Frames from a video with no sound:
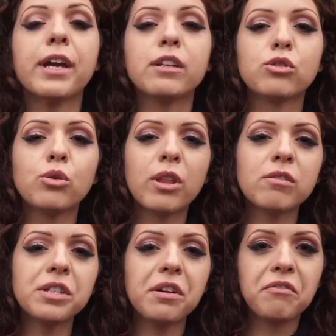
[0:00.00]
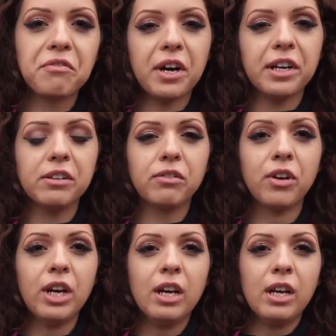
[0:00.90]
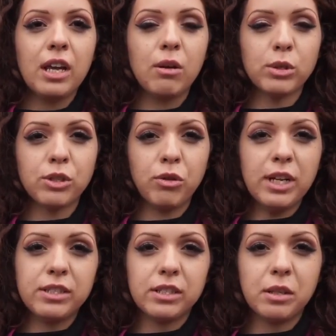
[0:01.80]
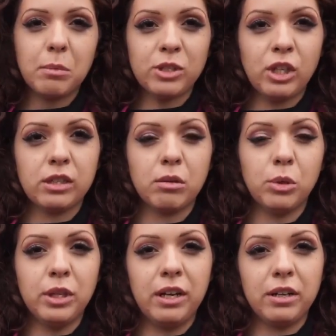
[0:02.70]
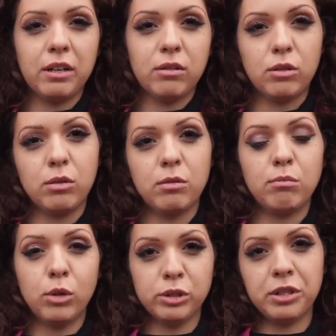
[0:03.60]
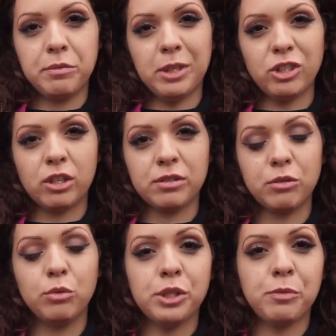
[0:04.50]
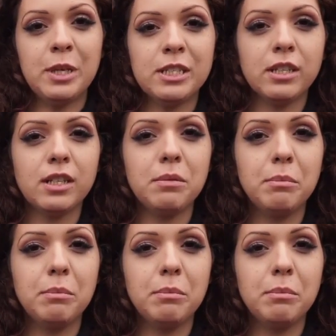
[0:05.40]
In 2005, it was created the Bachata Moderna, or modern bachata, which basically